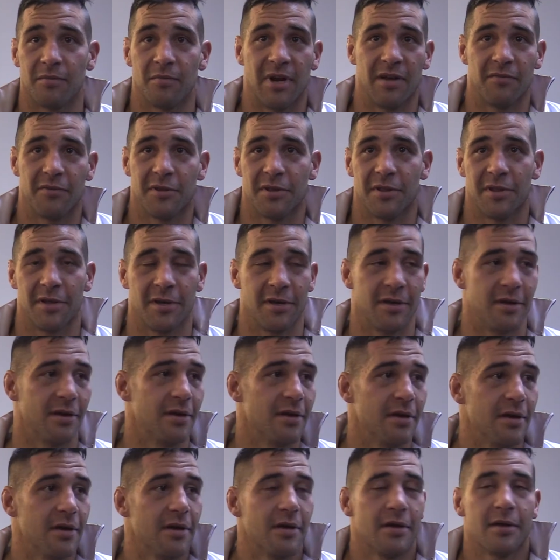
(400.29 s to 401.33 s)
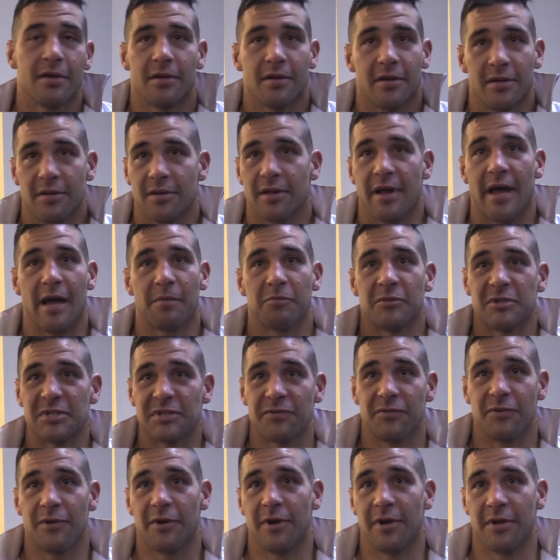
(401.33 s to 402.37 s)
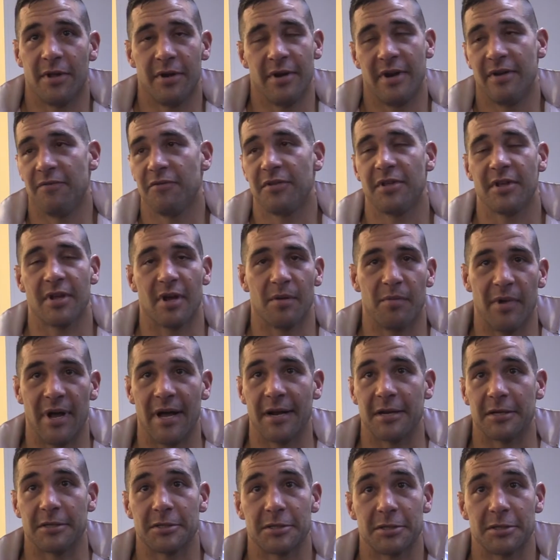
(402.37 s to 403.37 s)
I'm loving the atmosphere and everything about it.